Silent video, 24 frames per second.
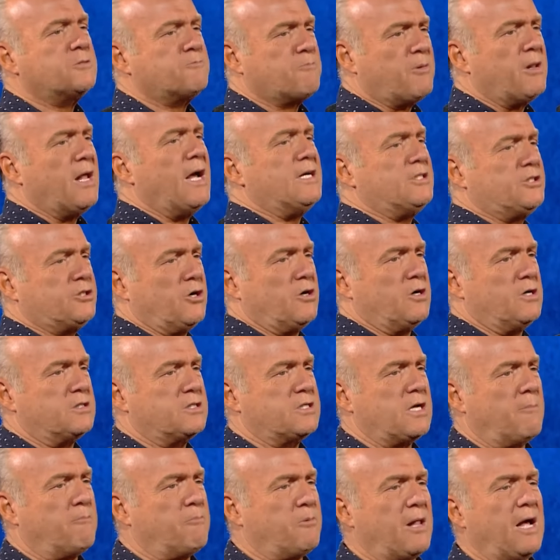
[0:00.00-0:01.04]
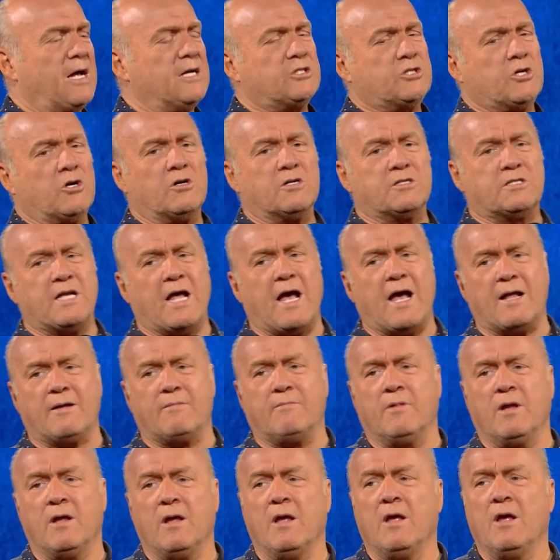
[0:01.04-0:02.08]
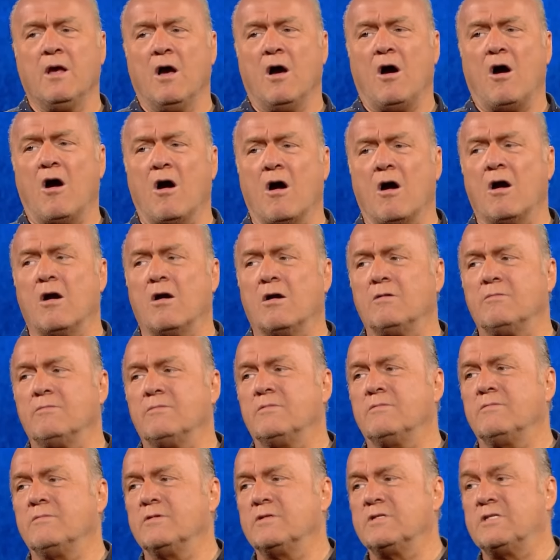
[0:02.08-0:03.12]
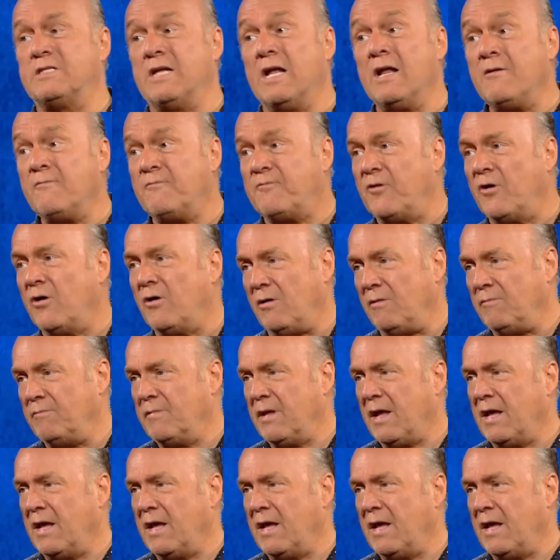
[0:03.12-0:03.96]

pleasures, pleasures that are sinful.